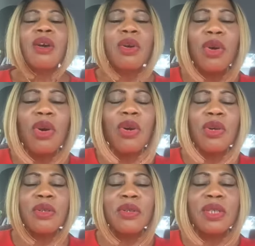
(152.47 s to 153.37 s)

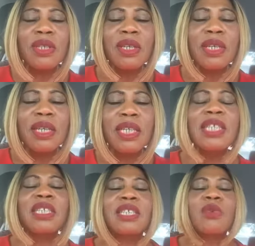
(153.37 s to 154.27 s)
God
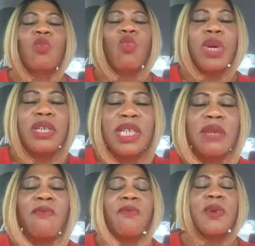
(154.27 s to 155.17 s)
is
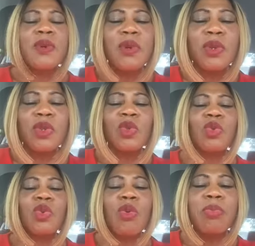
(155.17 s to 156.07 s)
waiting for us to
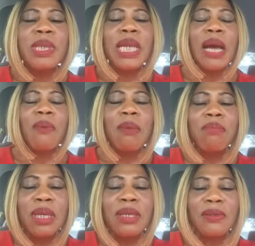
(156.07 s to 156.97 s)
open our
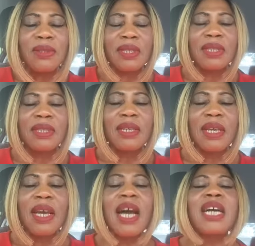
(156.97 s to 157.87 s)
mouth
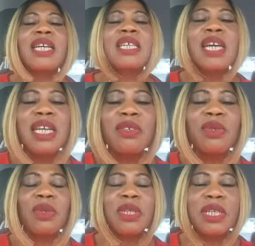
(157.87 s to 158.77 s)
and cry out
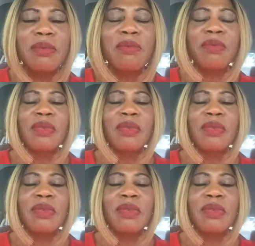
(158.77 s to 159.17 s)
to him.